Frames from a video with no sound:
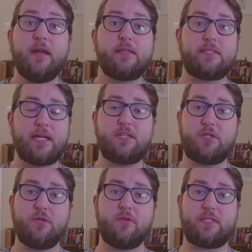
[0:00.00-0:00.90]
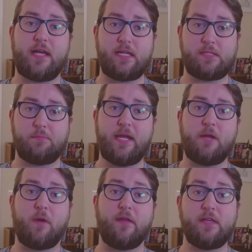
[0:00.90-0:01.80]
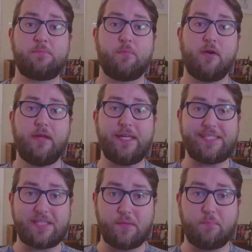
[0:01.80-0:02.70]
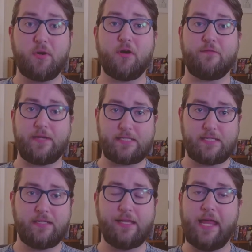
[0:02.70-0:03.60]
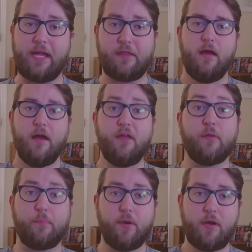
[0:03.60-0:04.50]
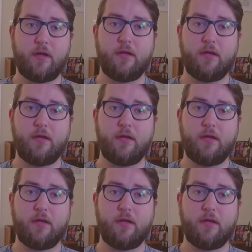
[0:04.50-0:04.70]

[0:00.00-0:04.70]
Stay tuned as I explain why this book is the perfect length. The book,